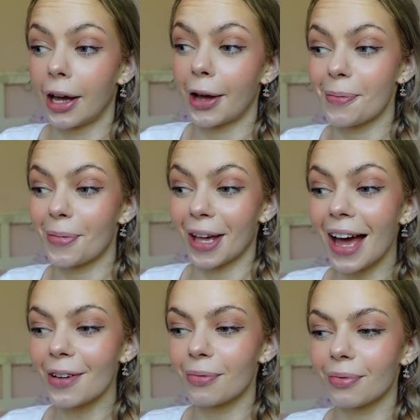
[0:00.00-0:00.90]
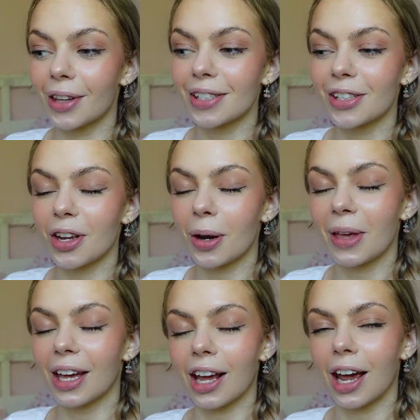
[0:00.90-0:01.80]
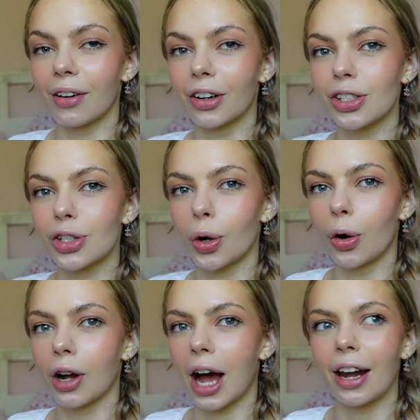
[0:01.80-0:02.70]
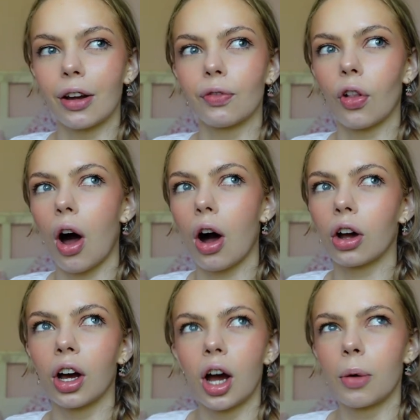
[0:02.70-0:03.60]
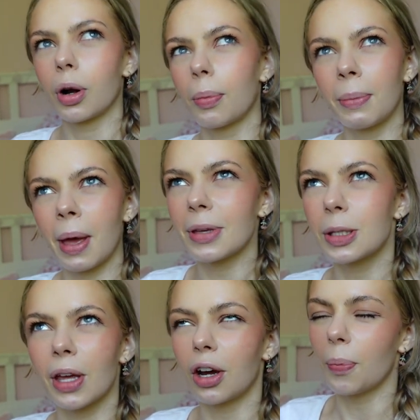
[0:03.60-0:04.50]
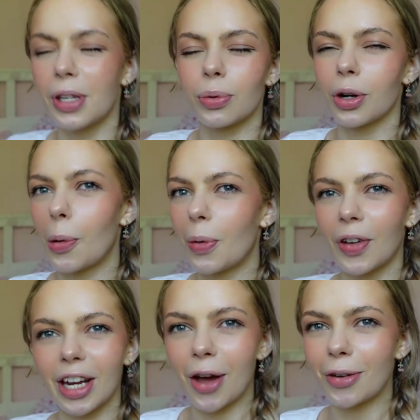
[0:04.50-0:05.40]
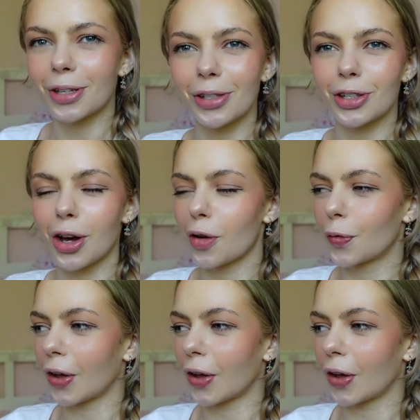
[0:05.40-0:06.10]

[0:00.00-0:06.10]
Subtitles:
But yeah, this is gonna be an Eras tour kind of vlog, probably maybe split it up into a couple videos and stuff.